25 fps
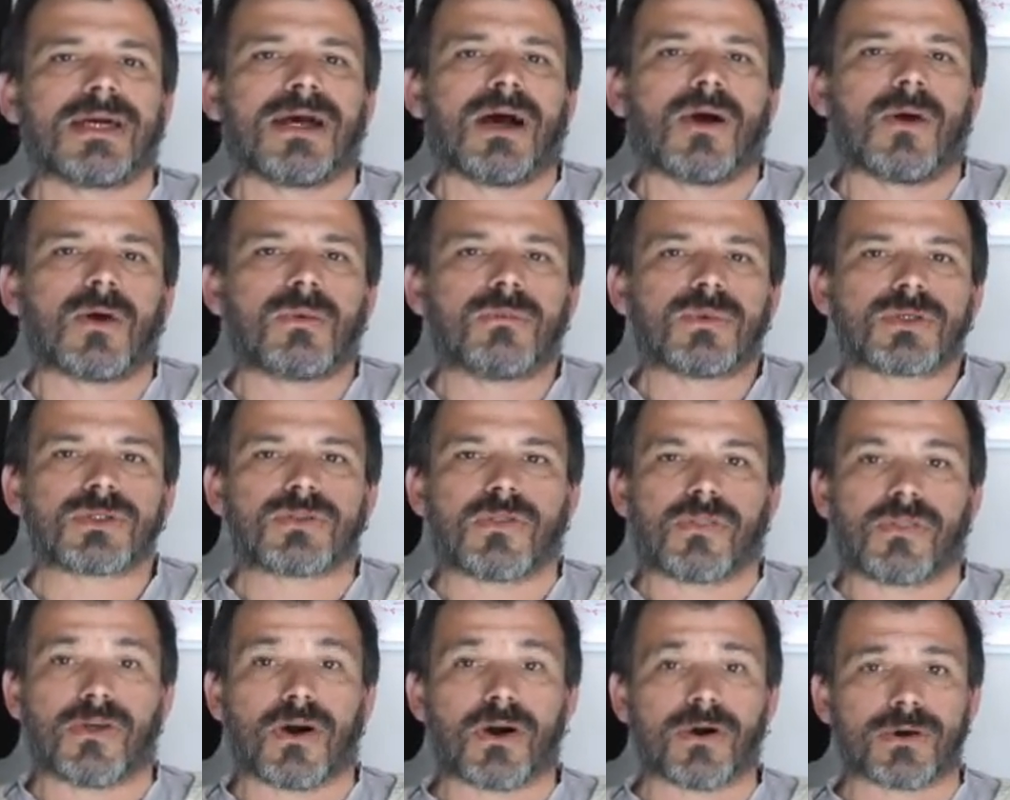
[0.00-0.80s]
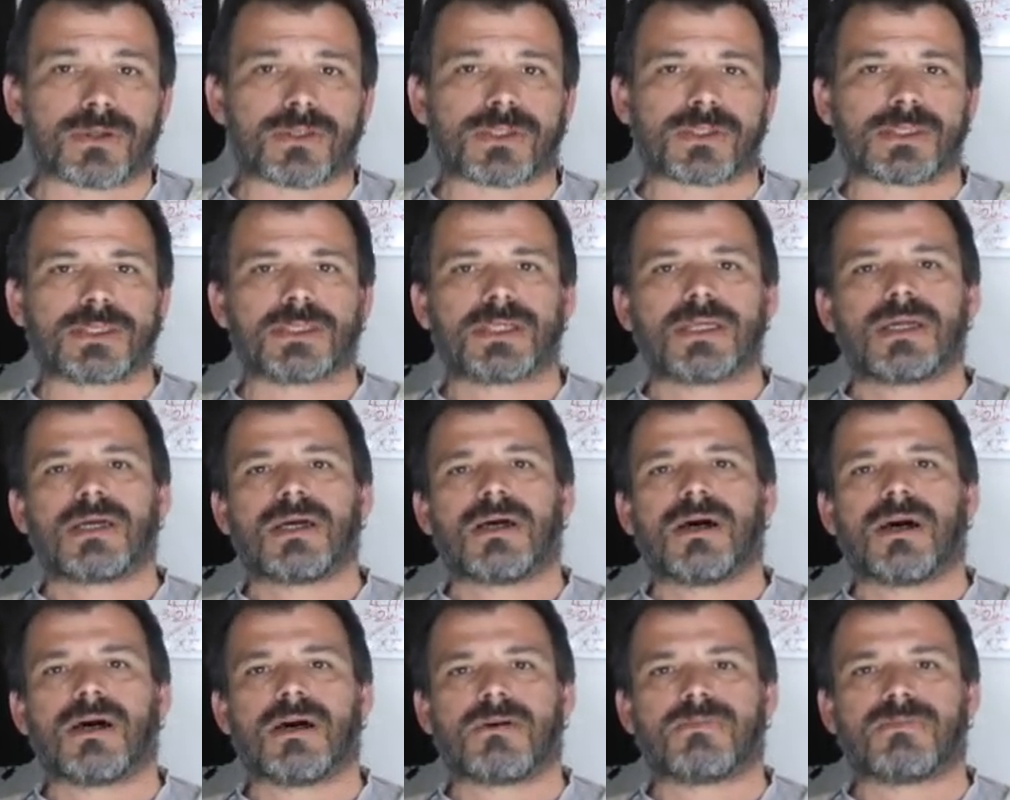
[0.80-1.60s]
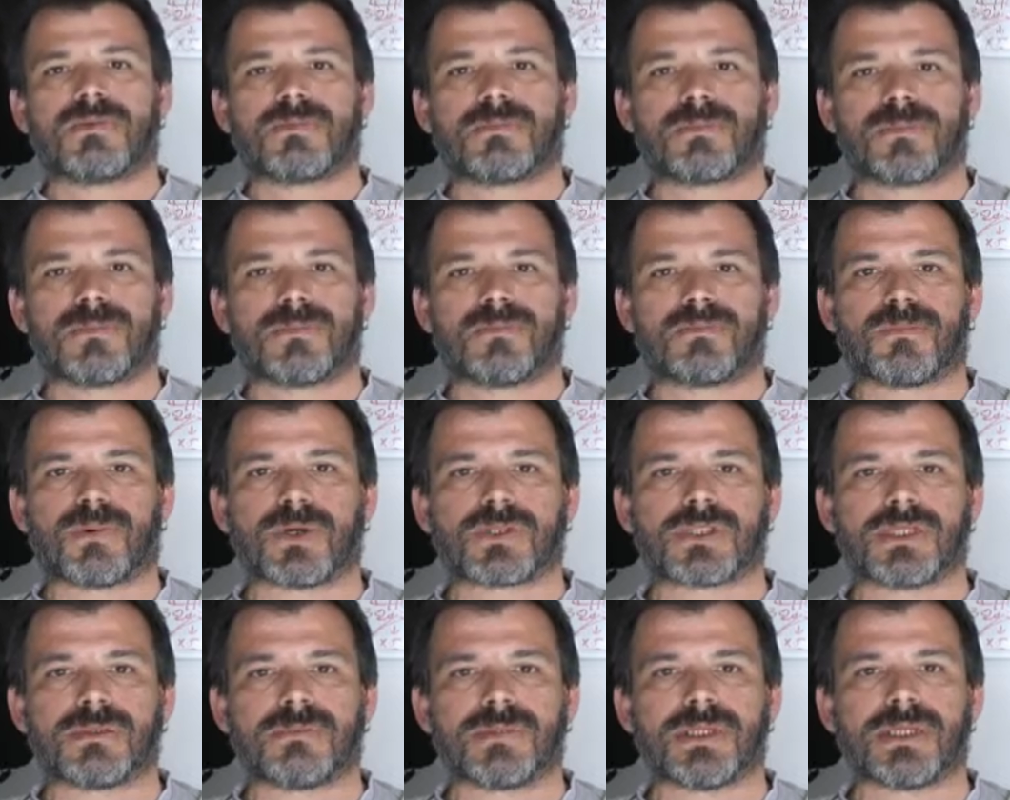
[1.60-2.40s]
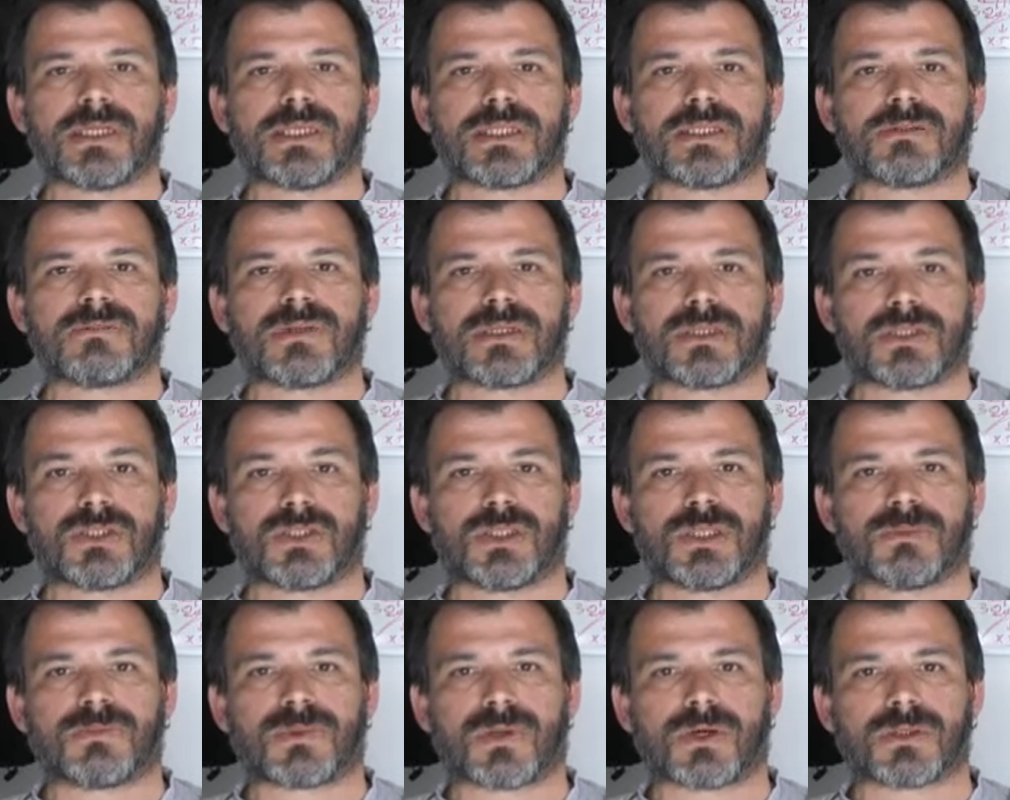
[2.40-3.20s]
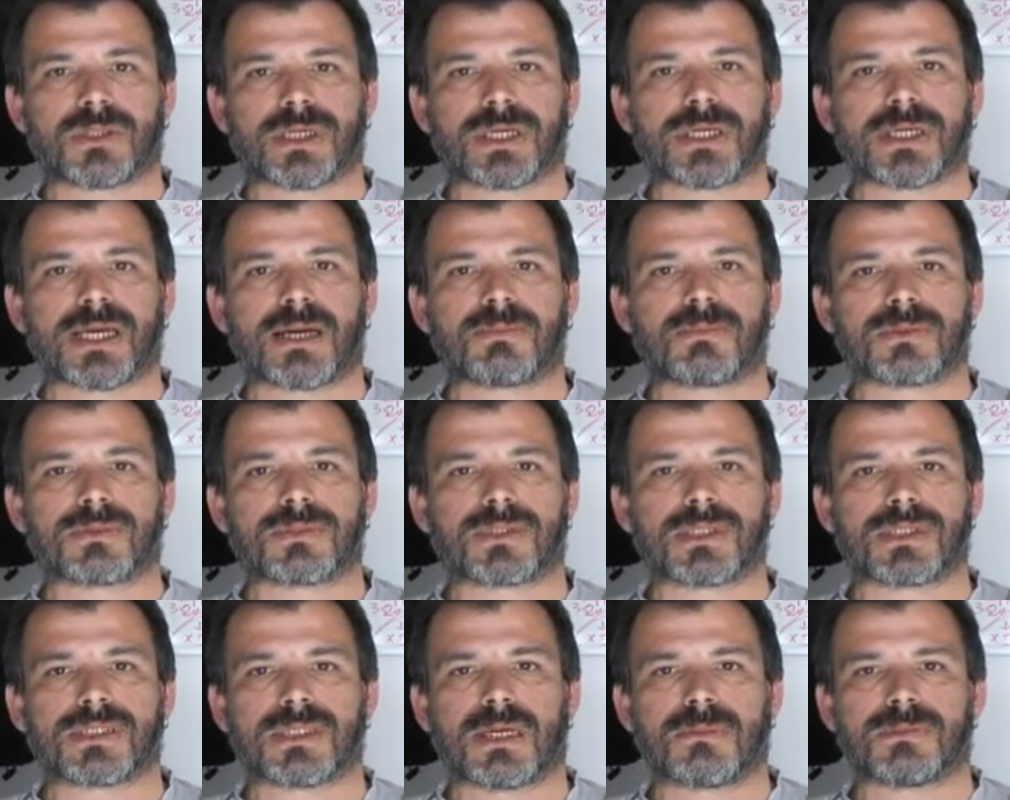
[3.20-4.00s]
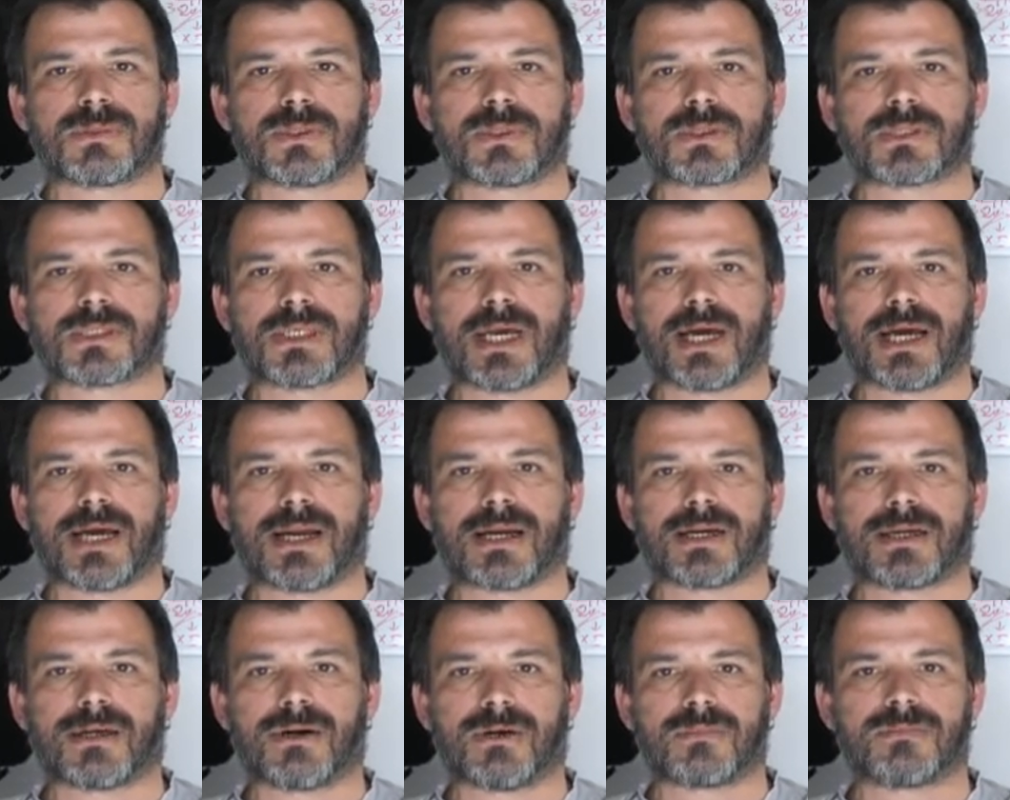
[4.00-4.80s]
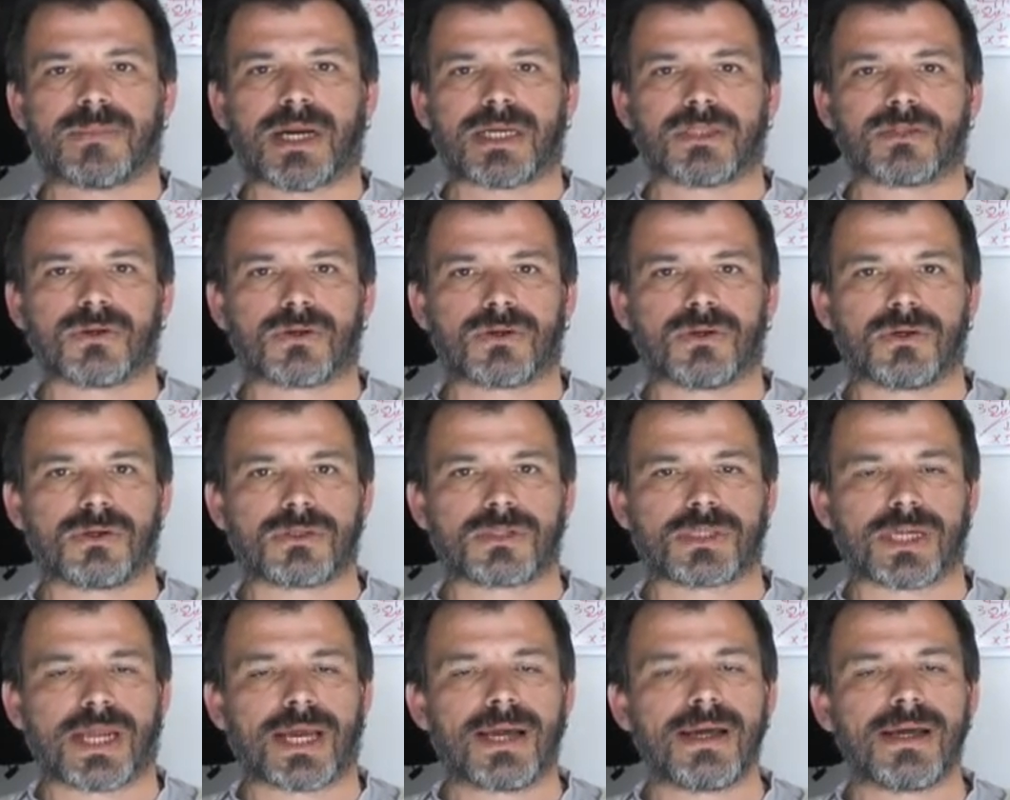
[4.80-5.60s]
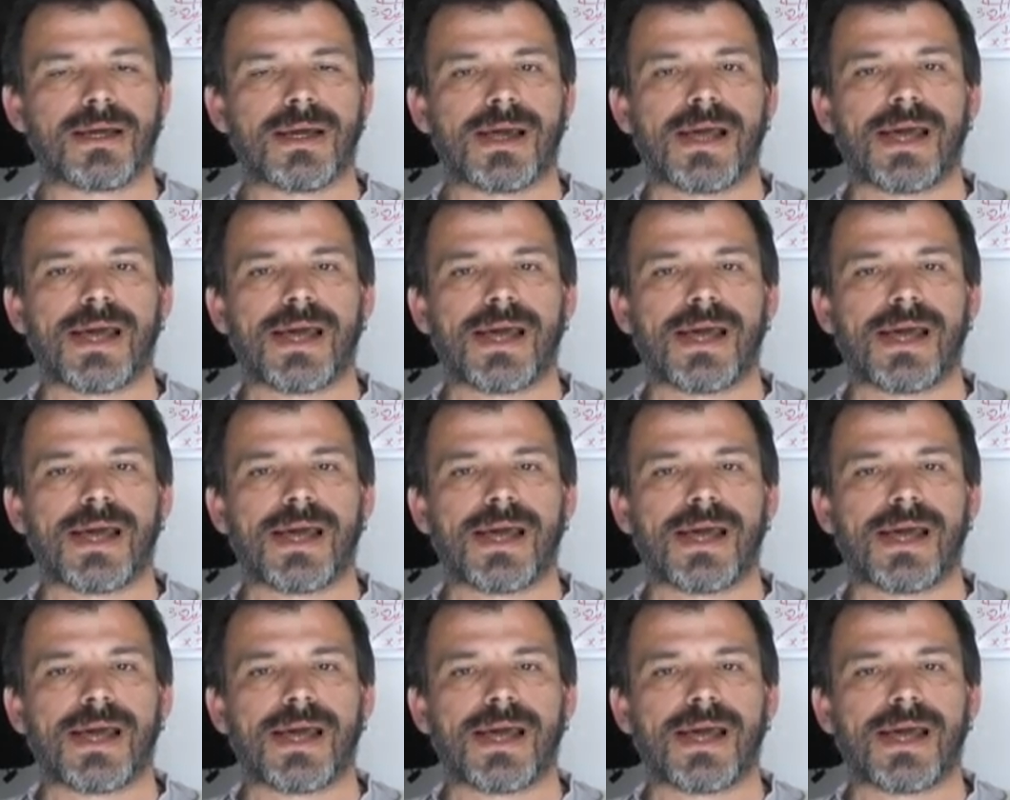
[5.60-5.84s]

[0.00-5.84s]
almost thought of the possibility that G protein coupled receptors are on mitochondria.